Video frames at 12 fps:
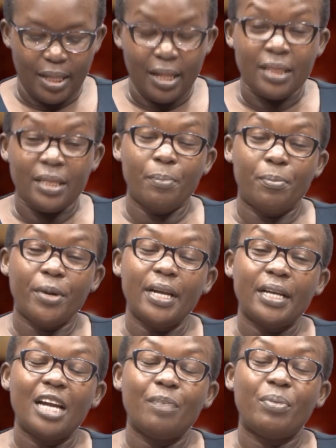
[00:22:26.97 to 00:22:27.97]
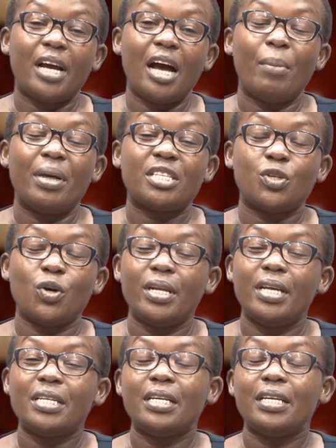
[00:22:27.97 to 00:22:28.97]
The brain can become
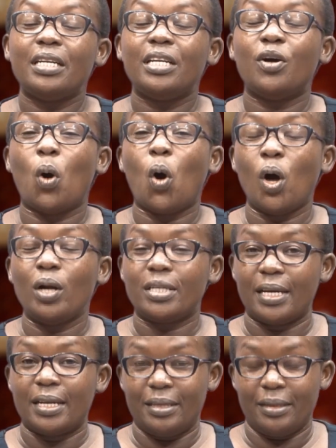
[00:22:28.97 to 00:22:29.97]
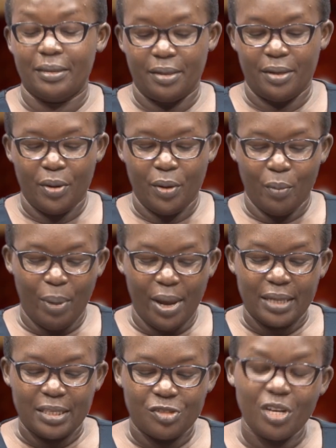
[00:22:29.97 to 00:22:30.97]
astonishingly altered by
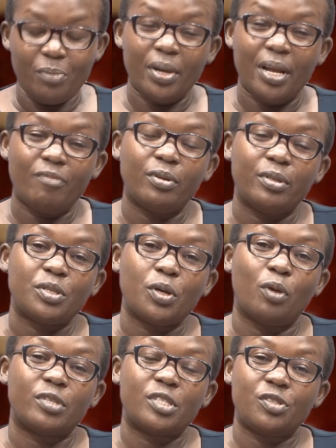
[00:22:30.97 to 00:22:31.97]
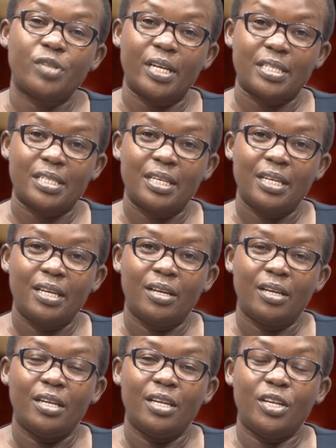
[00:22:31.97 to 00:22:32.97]
extreme levels of stress
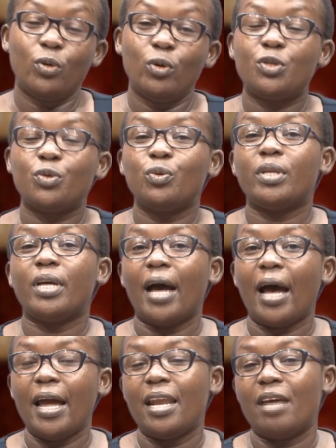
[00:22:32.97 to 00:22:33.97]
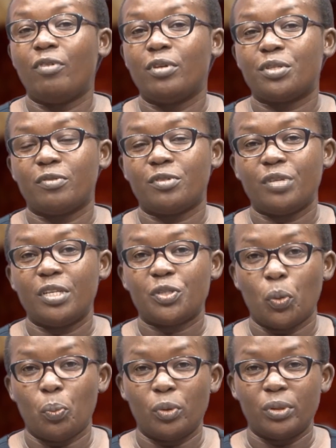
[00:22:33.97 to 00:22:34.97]
due to the high levels of stress
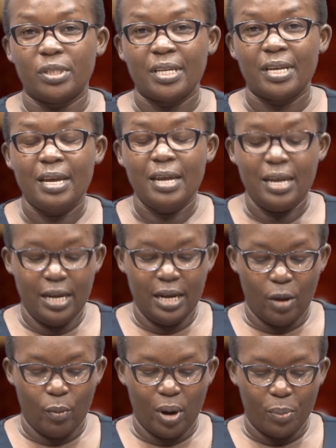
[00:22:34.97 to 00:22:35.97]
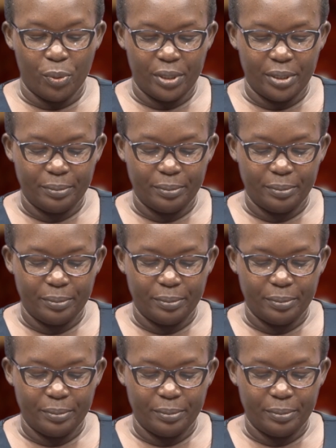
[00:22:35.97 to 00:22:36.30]
hormones in our body.